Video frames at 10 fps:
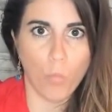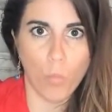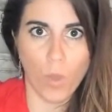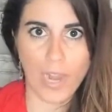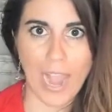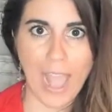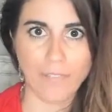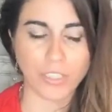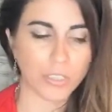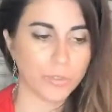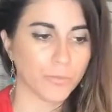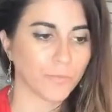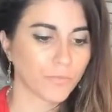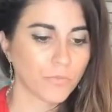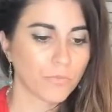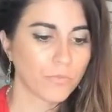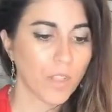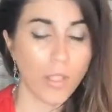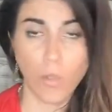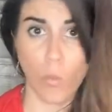what I have to,
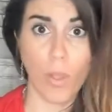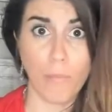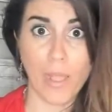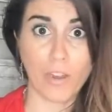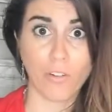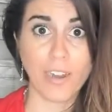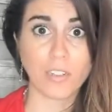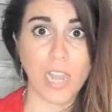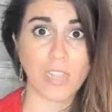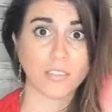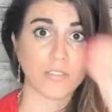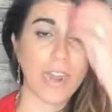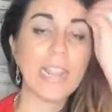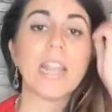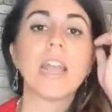what my career does, right?